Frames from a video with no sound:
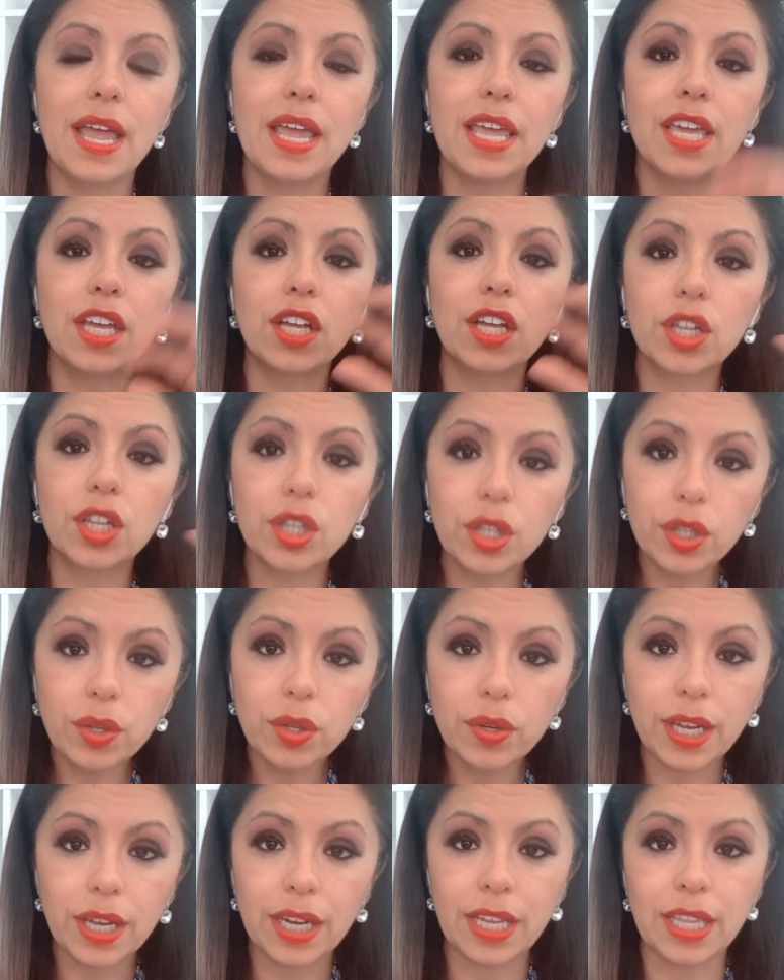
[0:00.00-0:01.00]

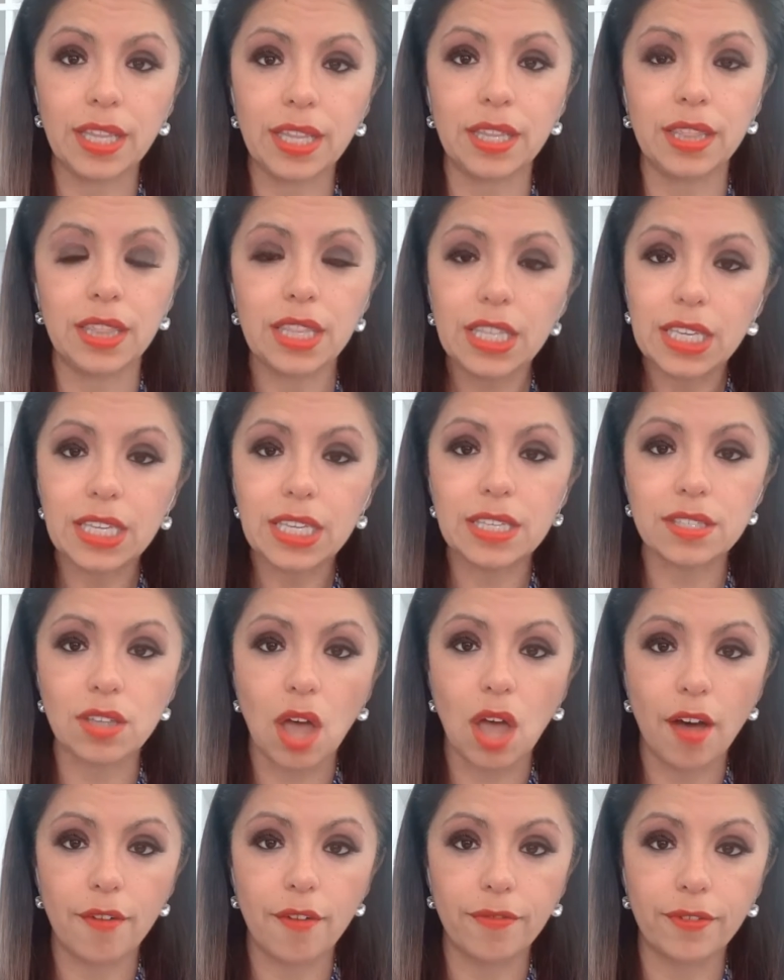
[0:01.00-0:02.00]
included in
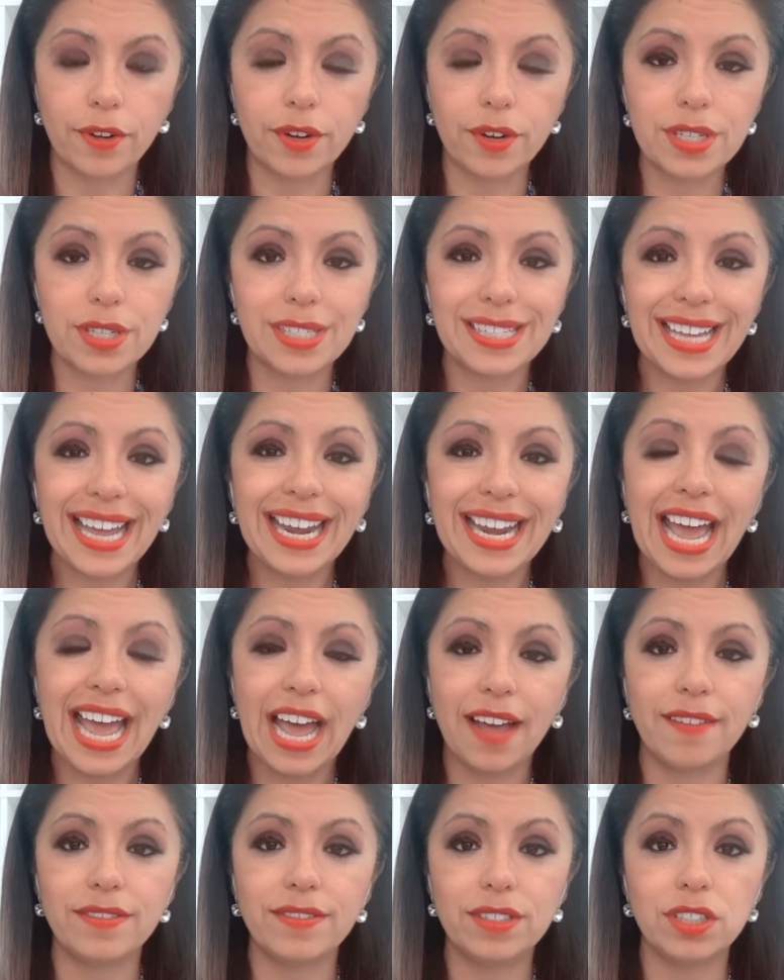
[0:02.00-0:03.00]
these offers that
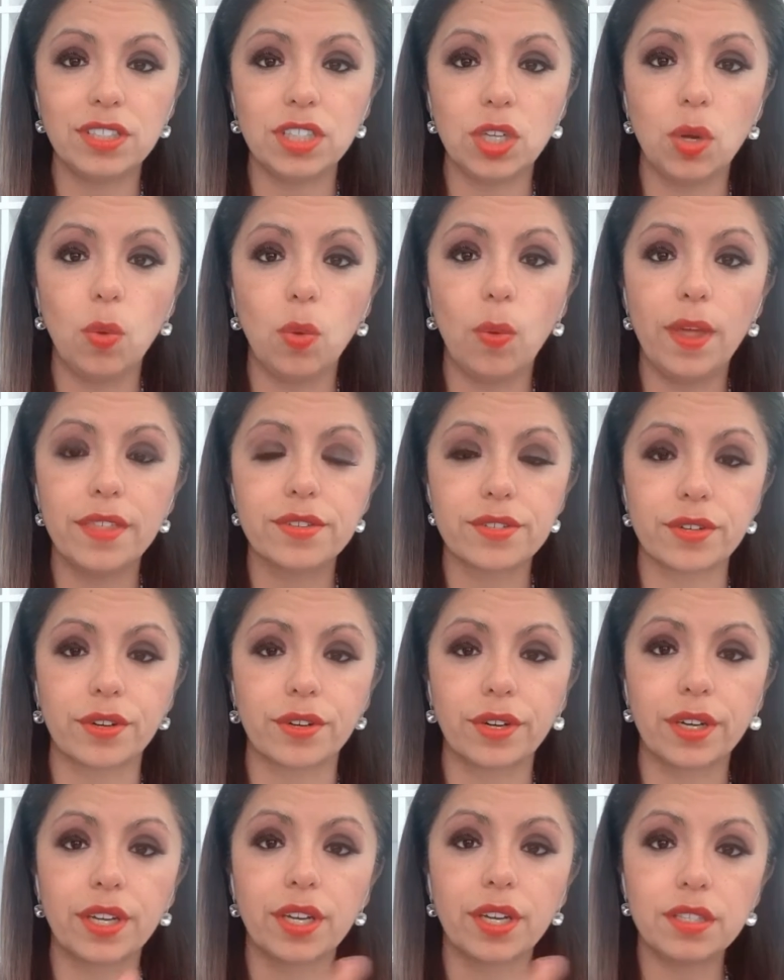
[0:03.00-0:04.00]
have to deal with
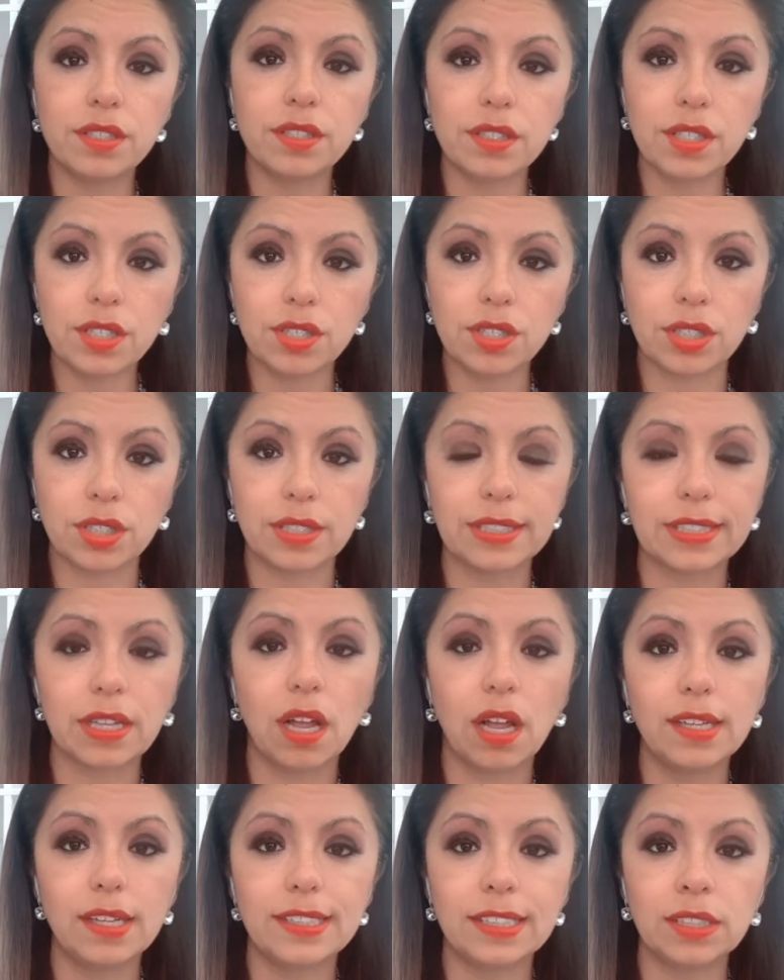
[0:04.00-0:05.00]
certain conditions,
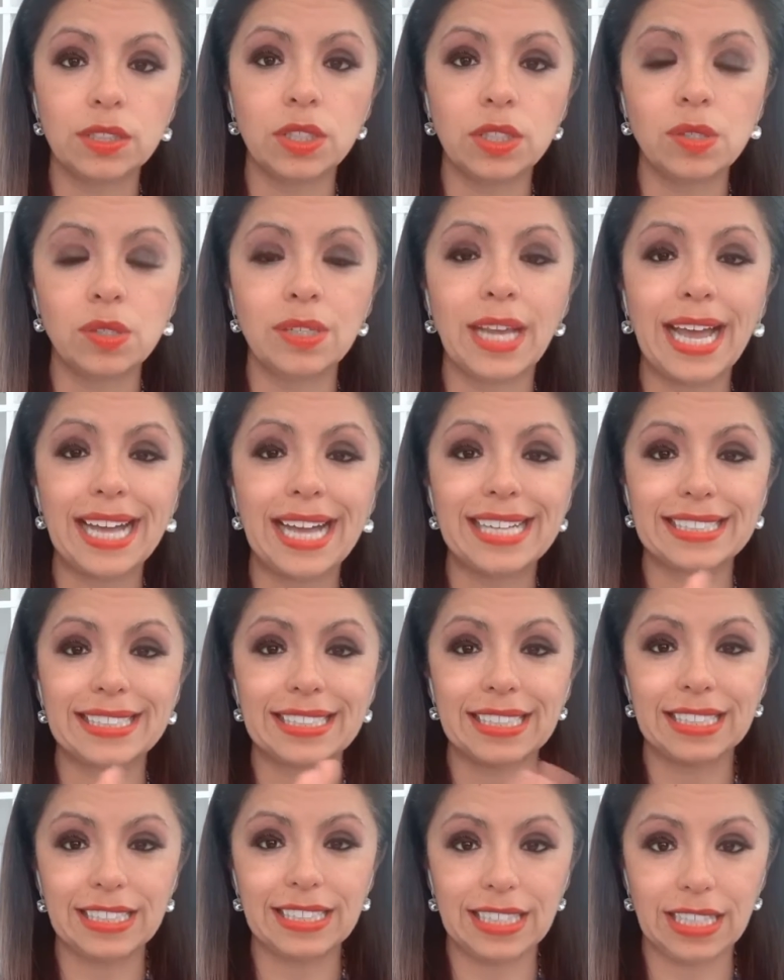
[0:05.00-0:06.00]
also known
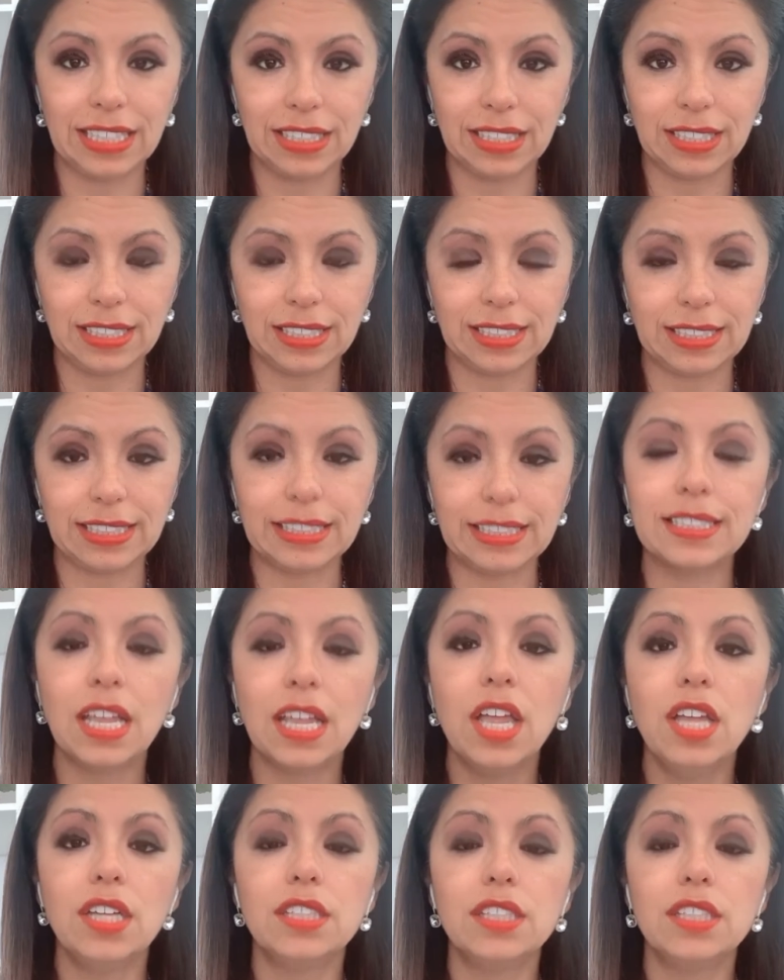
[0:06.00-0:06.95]
as contingencies.